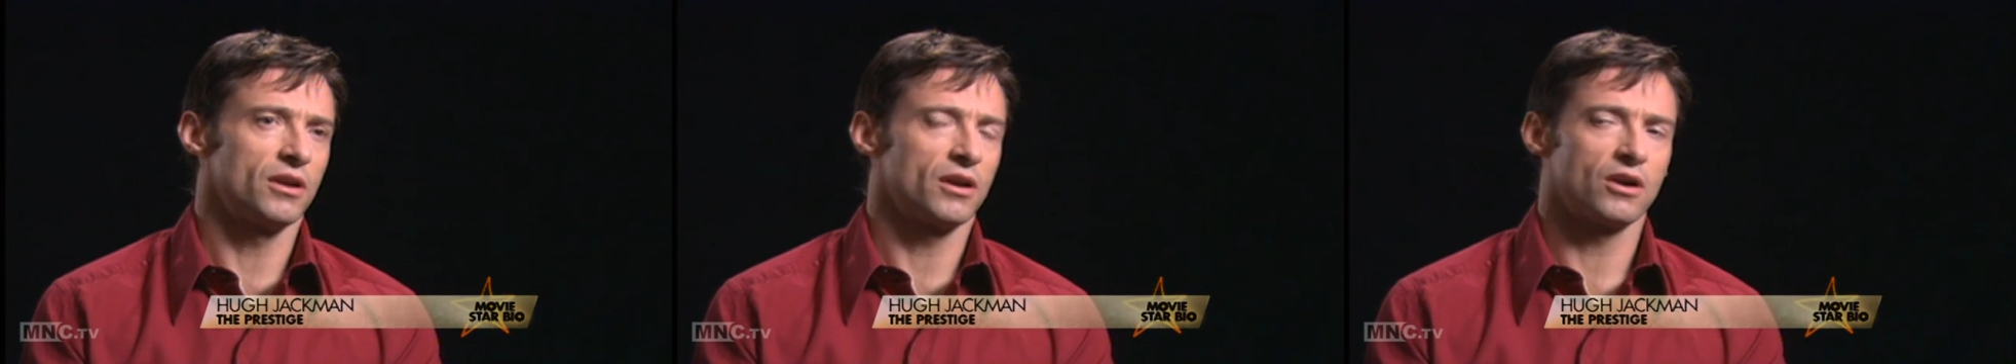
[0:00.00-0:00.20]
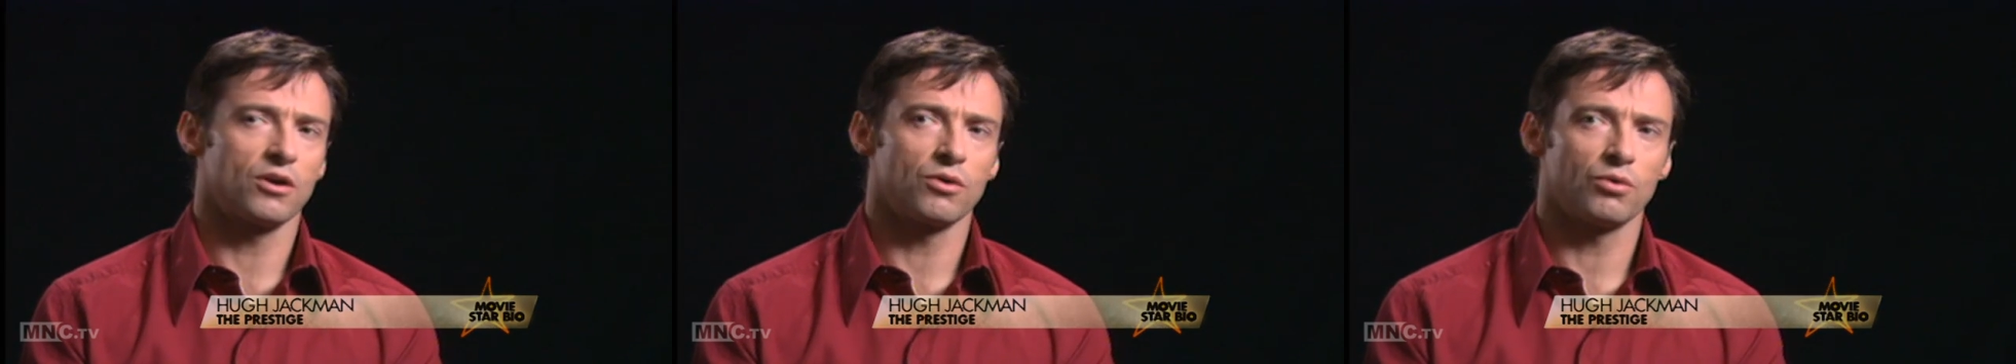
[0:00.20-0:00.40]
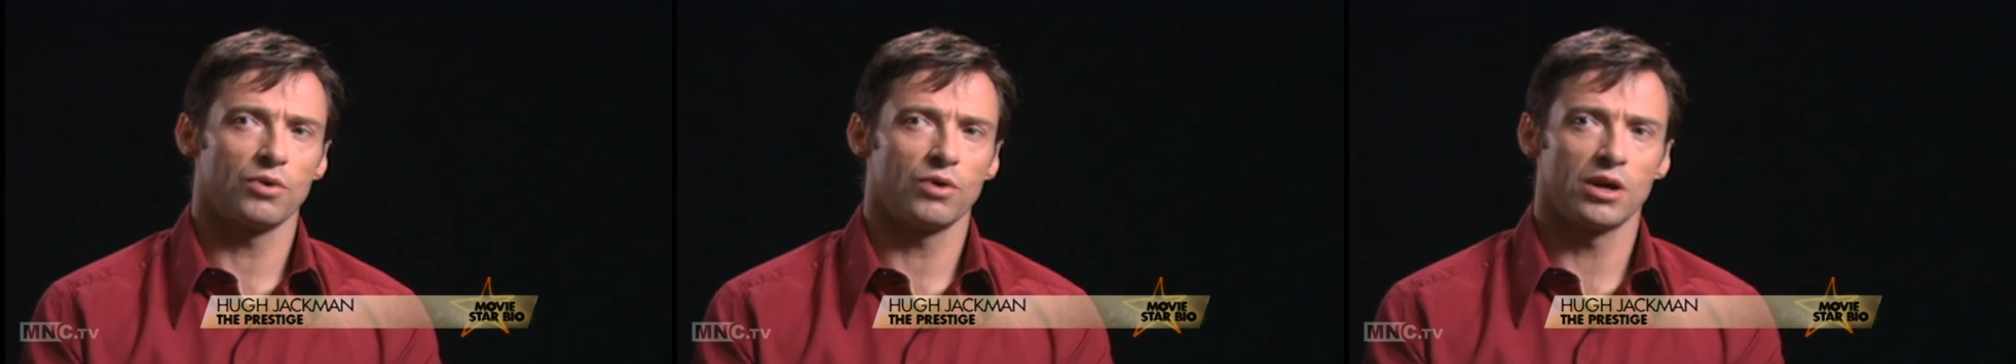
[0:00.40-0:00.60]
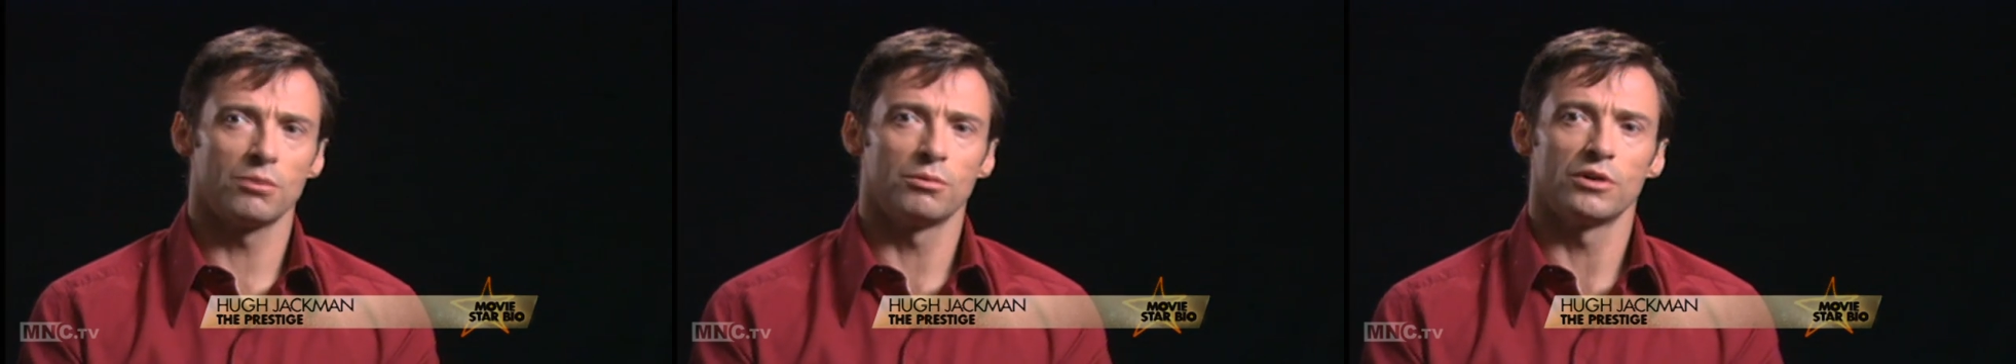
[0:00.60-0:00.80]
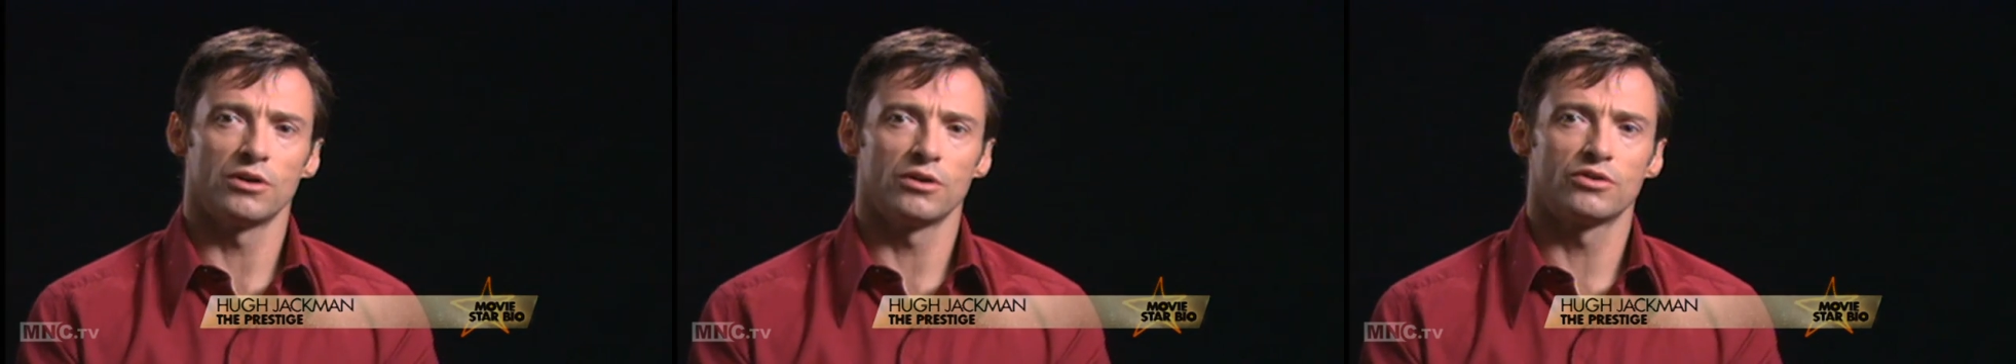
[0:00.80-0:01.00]

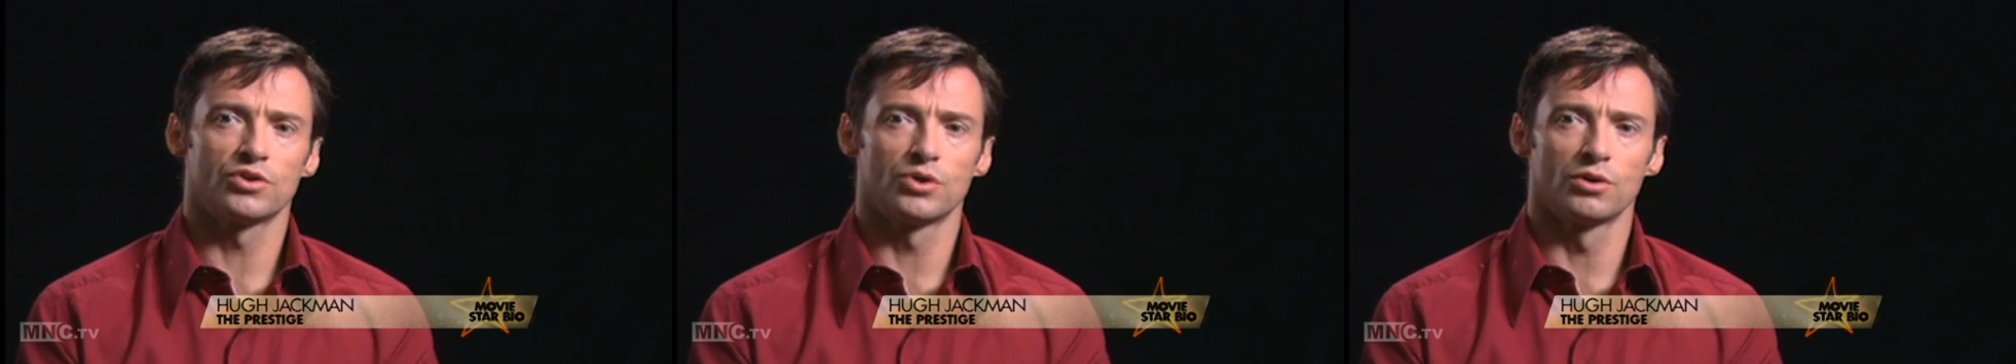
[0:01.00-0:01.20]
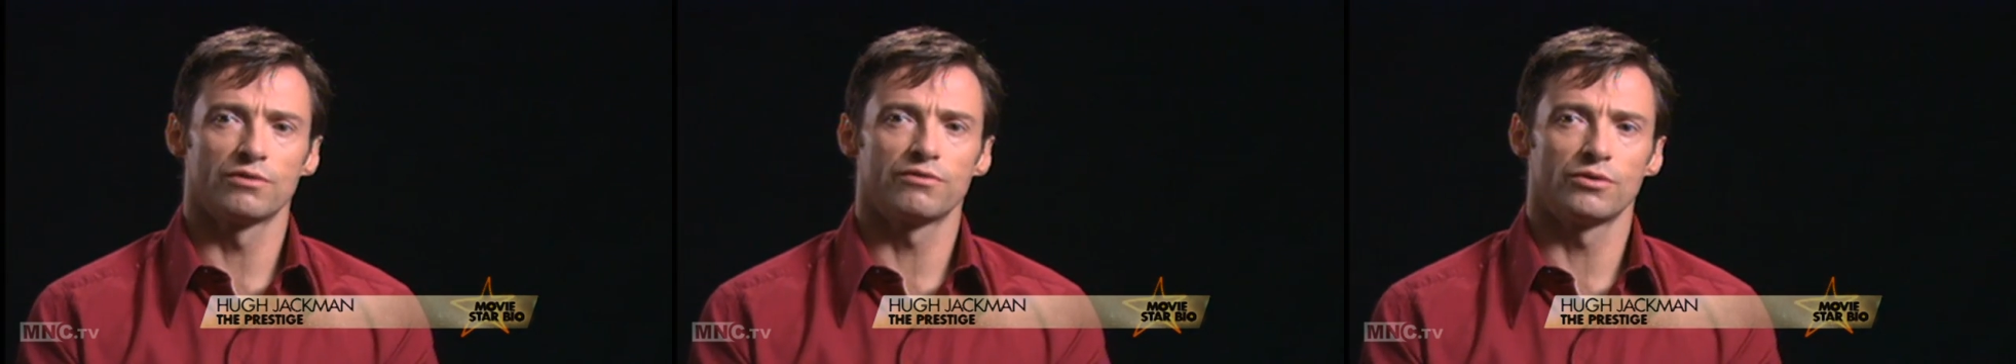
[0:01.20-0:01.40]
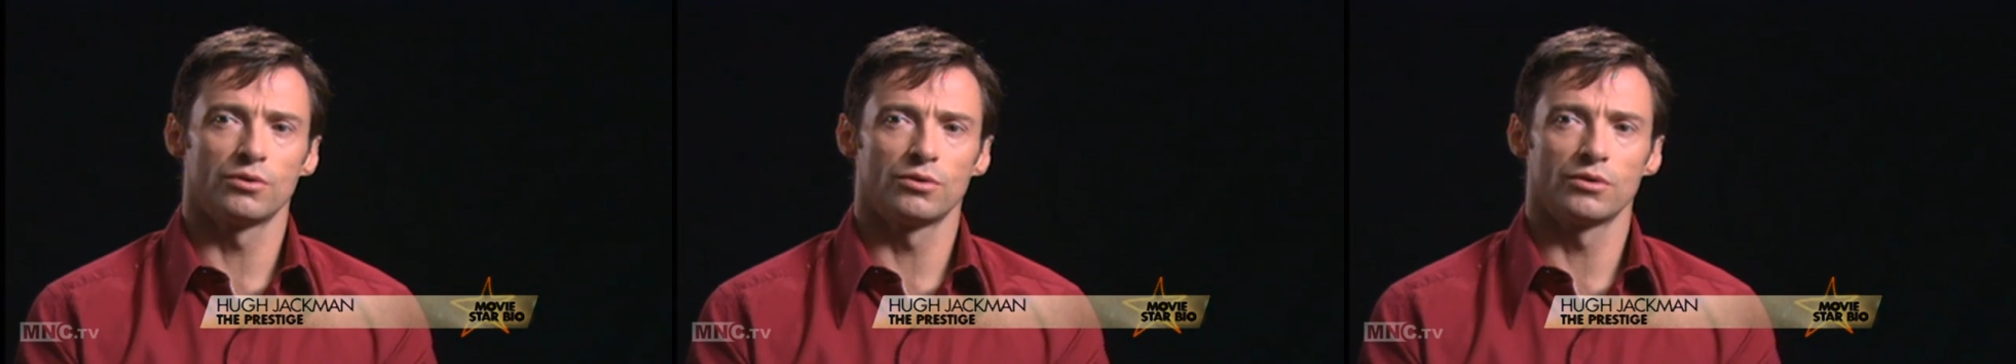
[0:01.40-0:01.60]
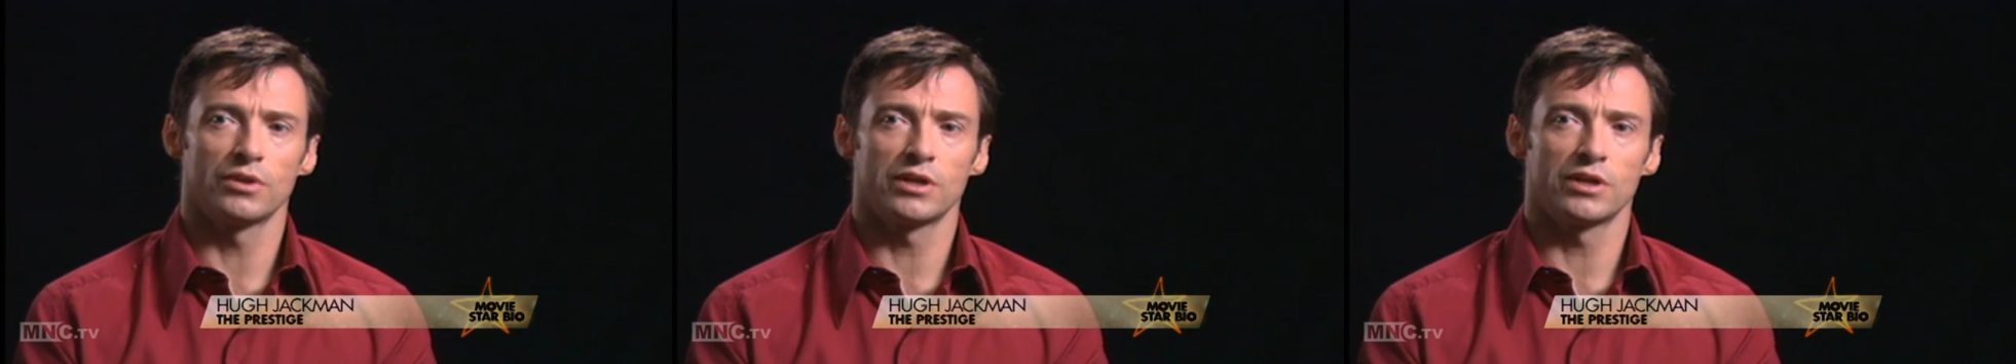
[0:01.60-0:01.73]
incredibly truthful.